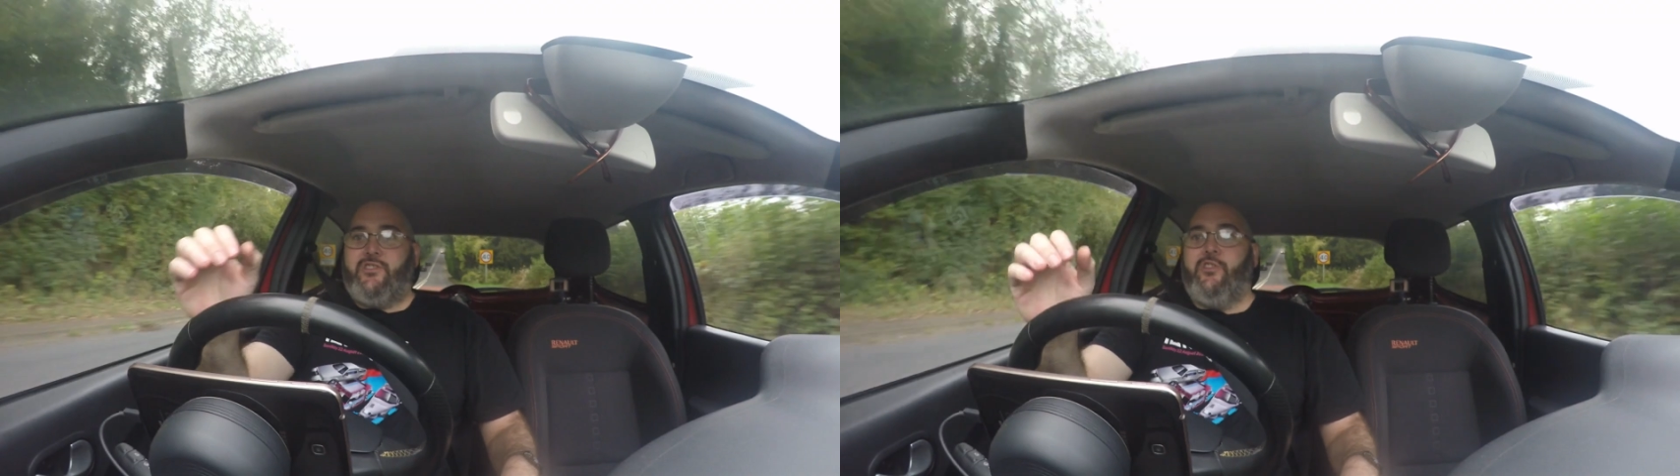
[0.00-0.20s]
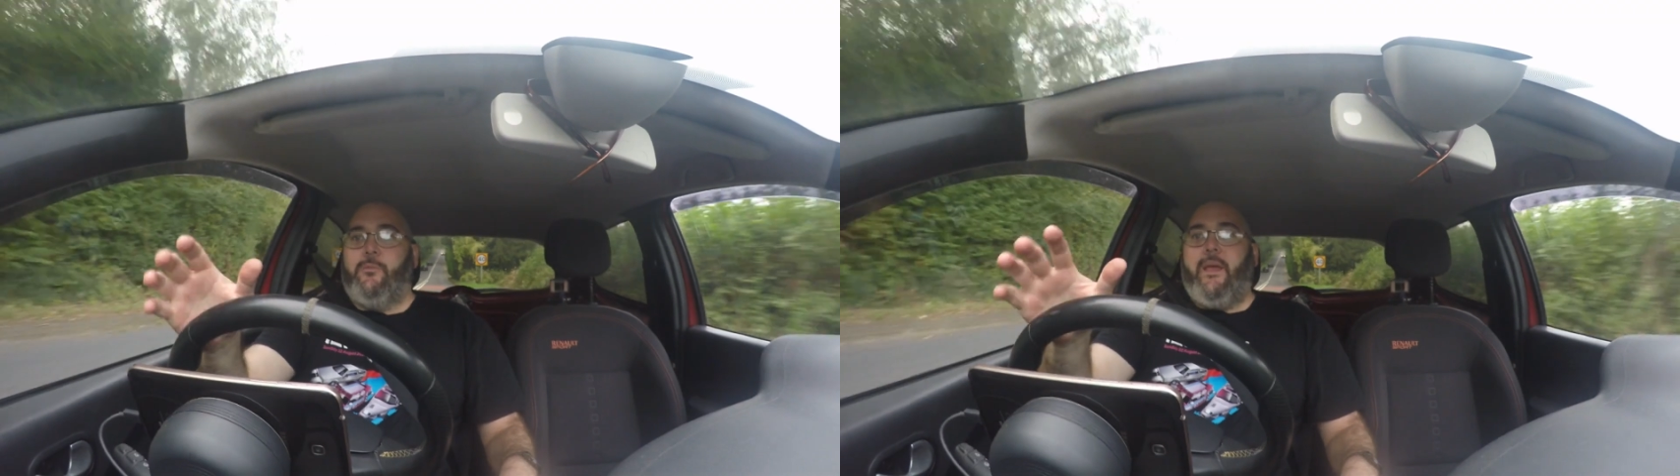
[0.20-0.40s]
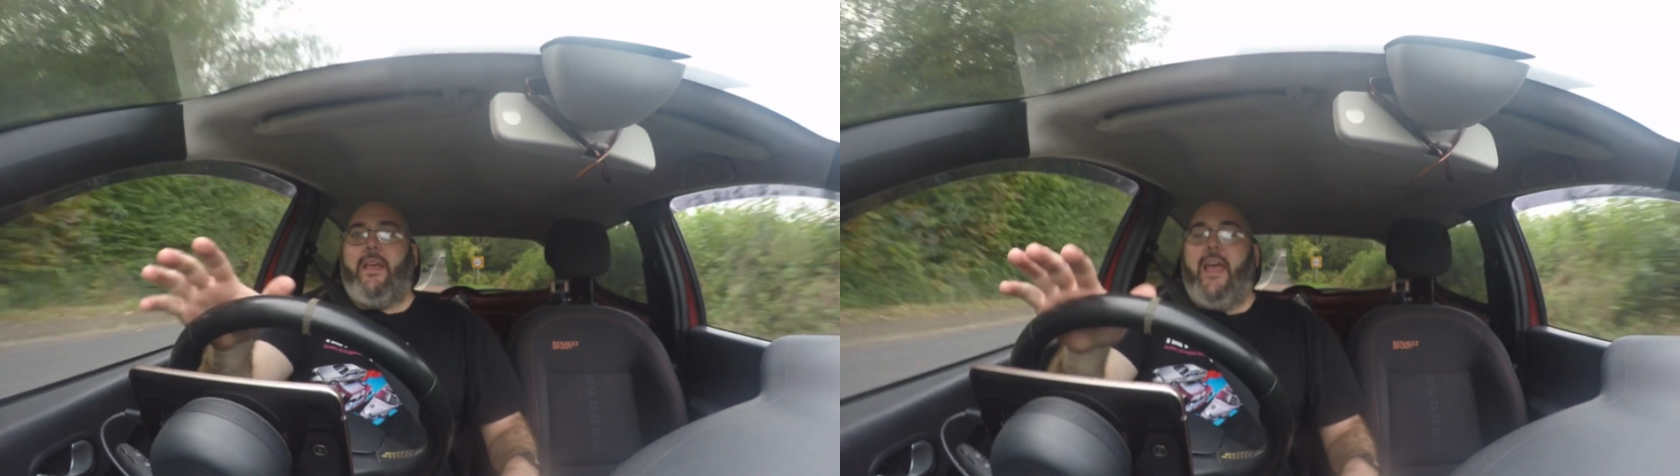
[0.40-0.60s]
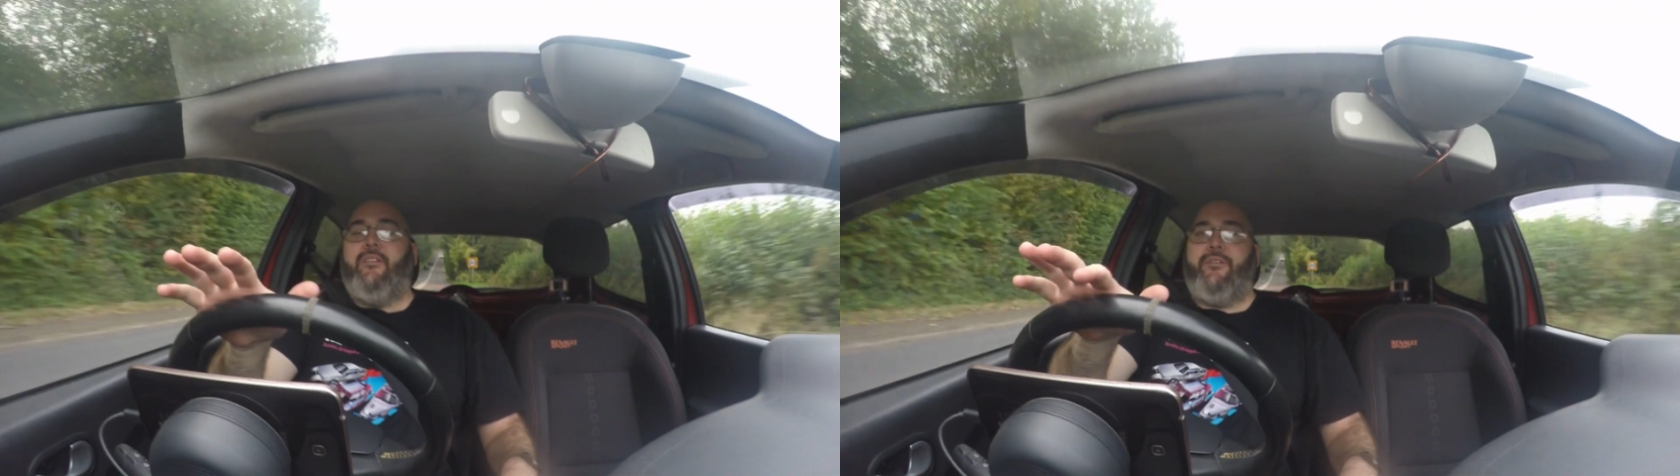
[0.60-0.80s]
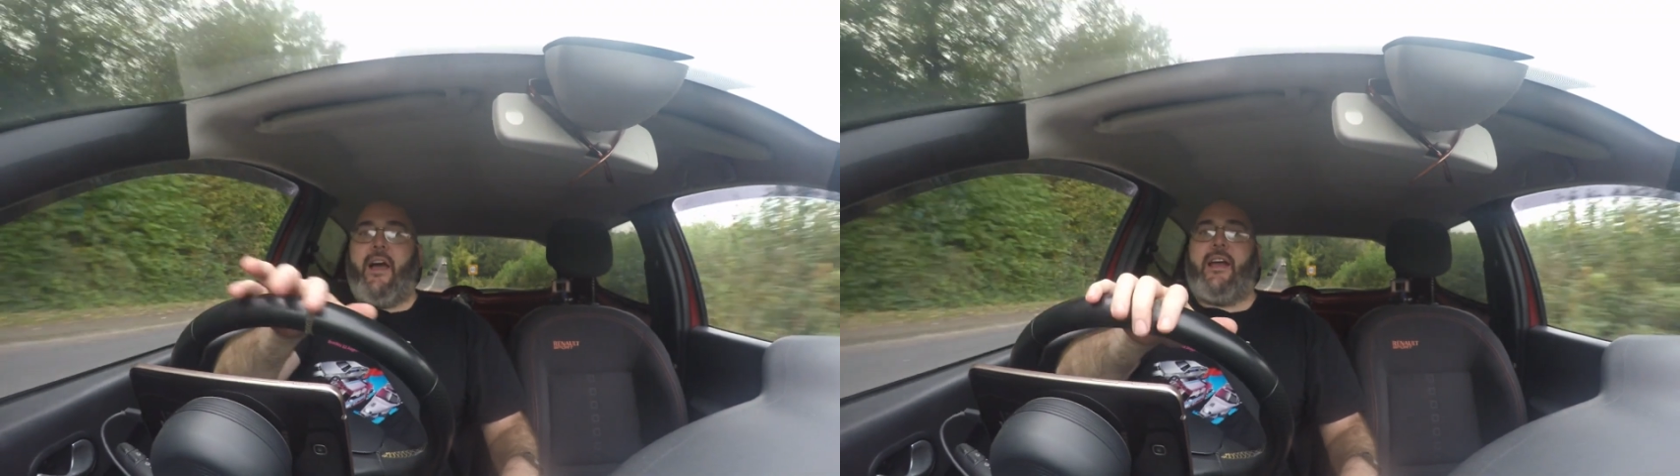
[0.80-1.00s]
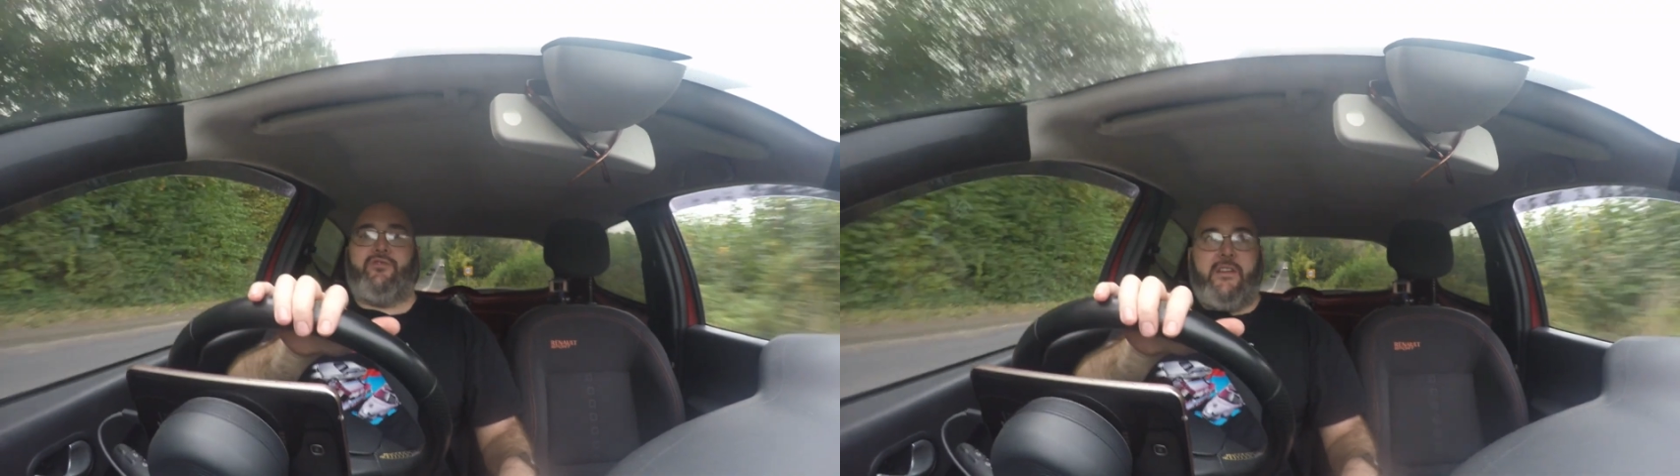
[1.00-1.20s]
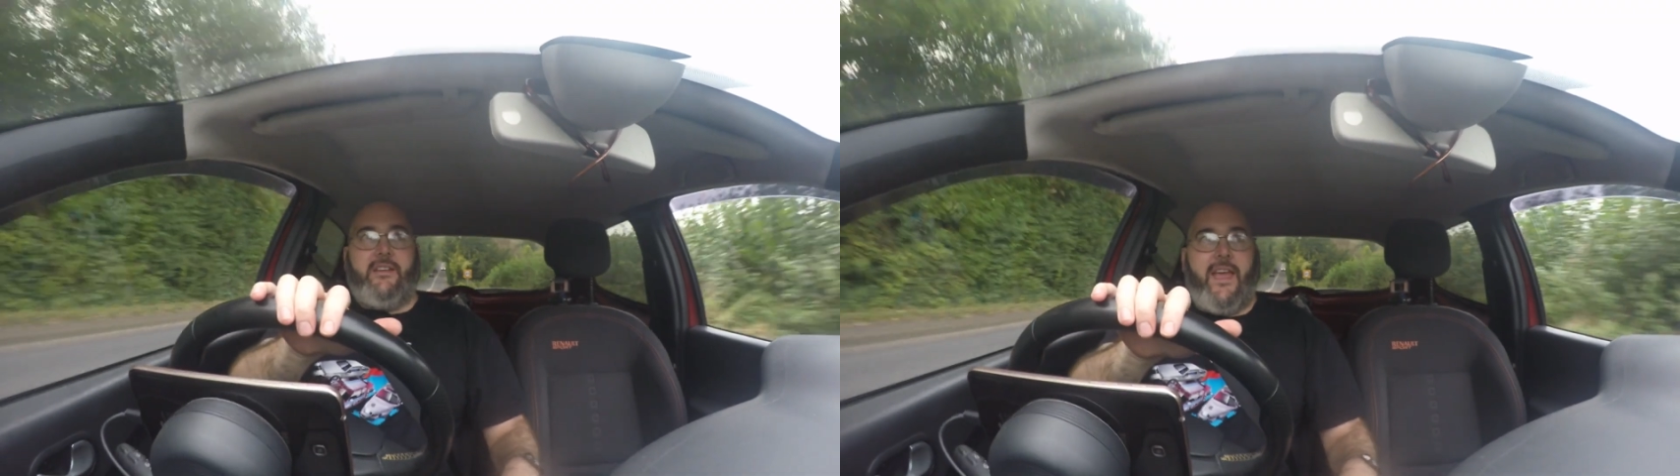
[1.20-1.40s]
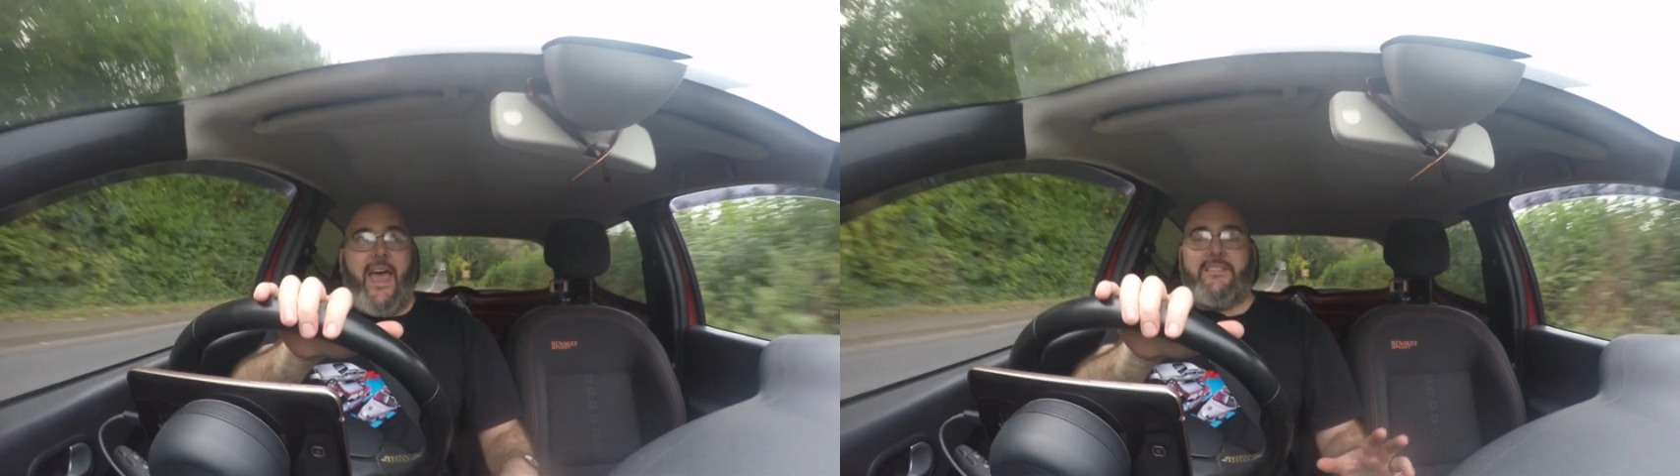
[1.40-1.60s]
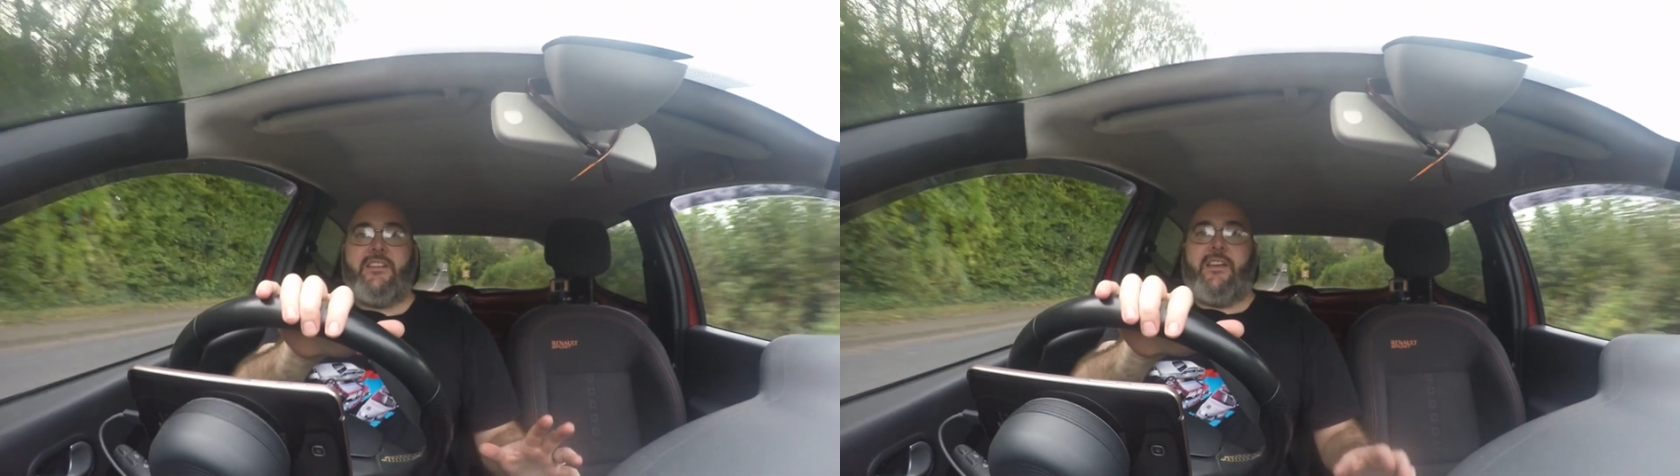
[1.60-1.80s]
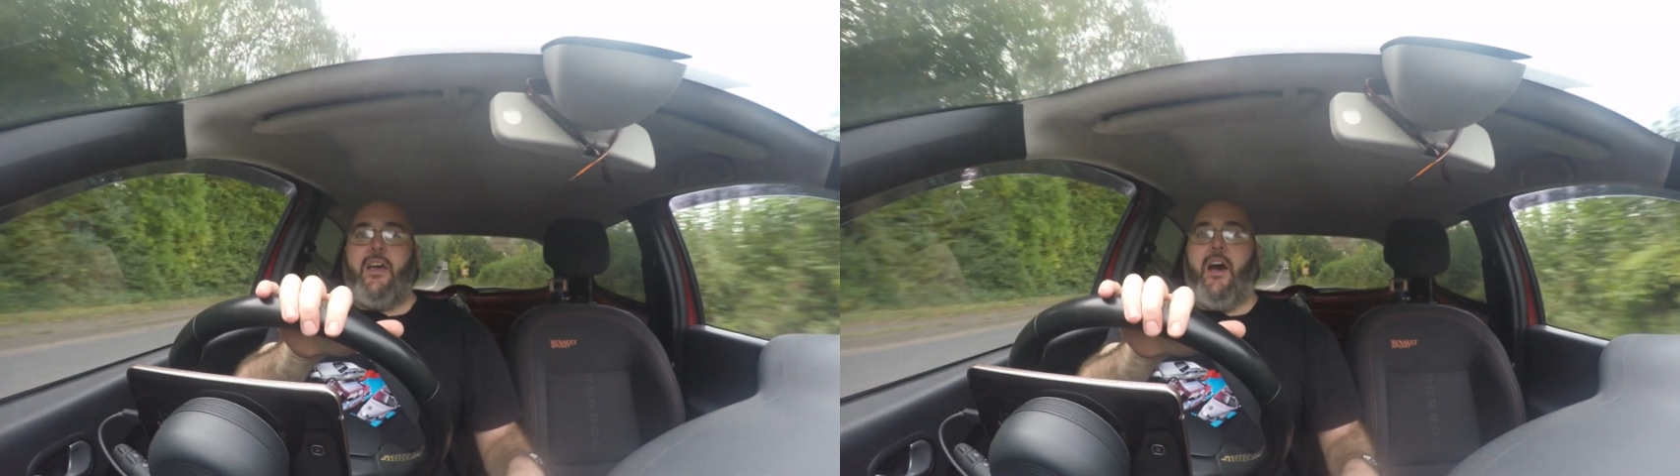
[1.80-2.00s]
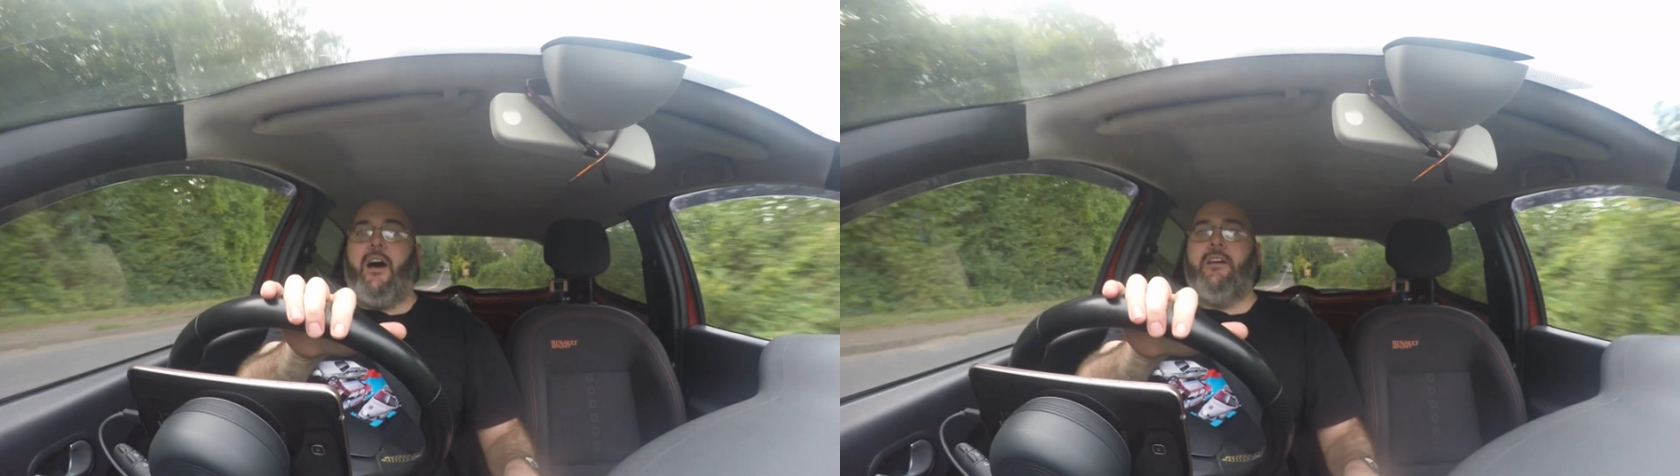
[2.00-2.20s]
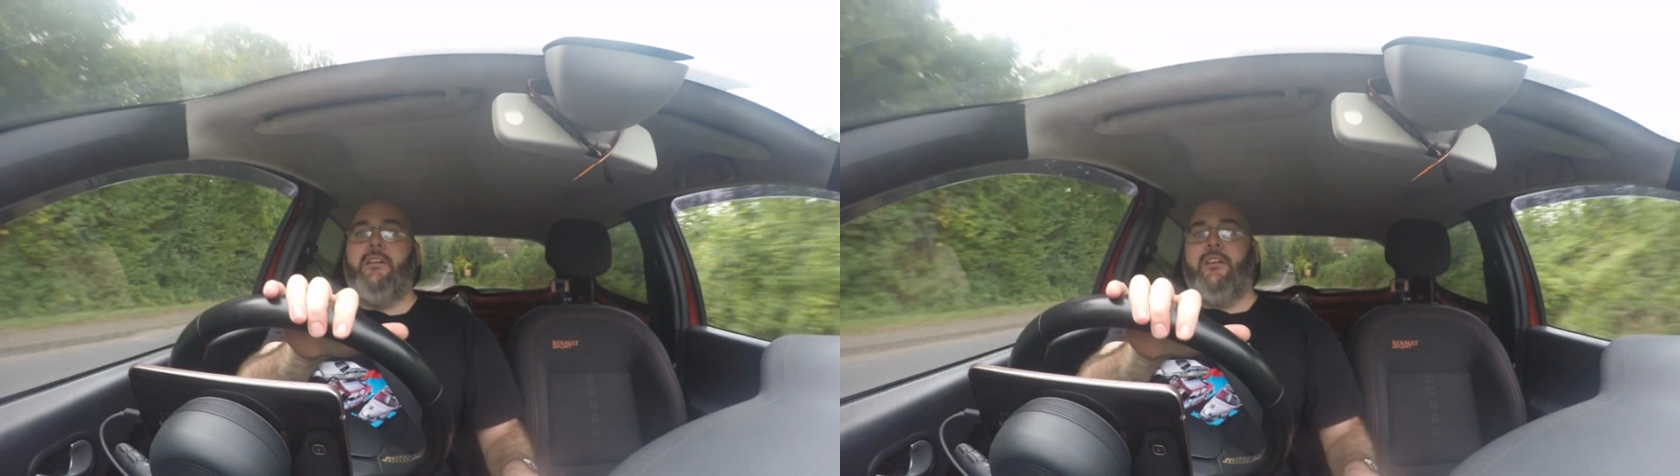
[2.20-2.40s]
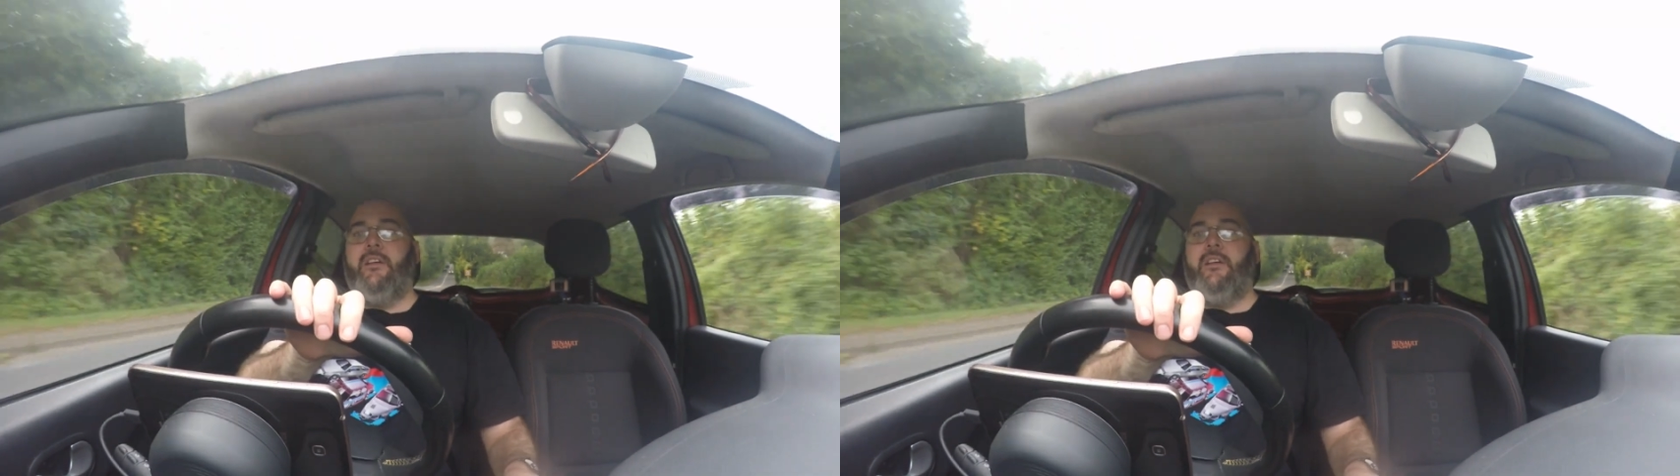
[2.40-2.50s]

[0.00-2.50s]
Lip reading: to be a factory-esque car.